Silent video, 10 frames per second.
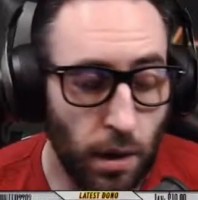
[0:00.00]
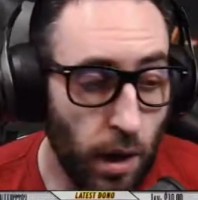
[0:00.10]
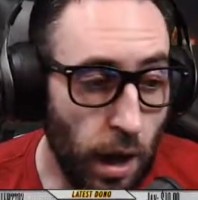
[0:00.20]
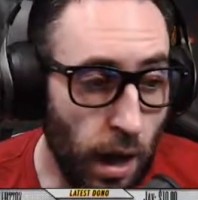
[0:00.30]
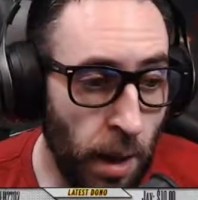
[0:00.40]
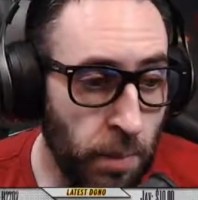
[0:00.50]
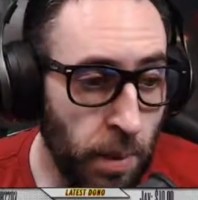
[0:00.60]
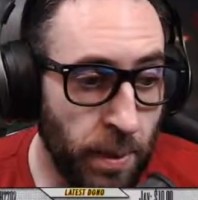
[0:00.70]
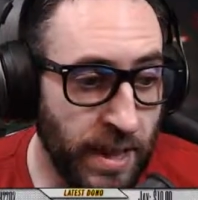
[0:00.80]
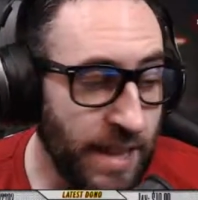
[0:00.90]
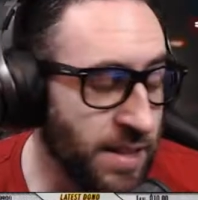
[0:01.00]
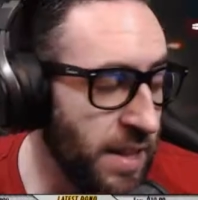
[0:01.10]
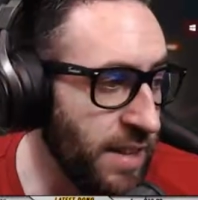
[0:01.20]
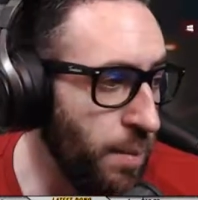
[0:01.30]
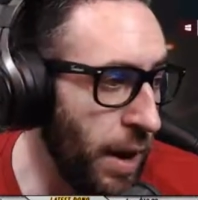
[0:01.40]
But
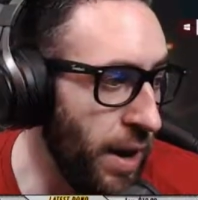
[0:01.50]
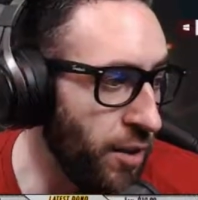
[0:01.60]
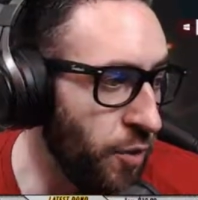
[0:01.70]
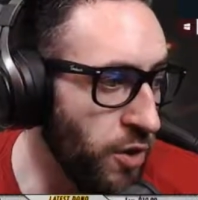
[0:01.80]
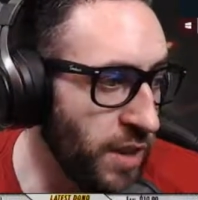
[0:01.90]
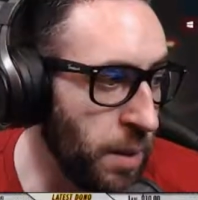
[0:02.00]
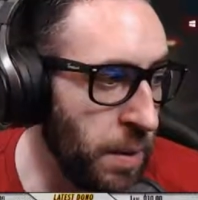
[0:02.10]
that's about it as far as like the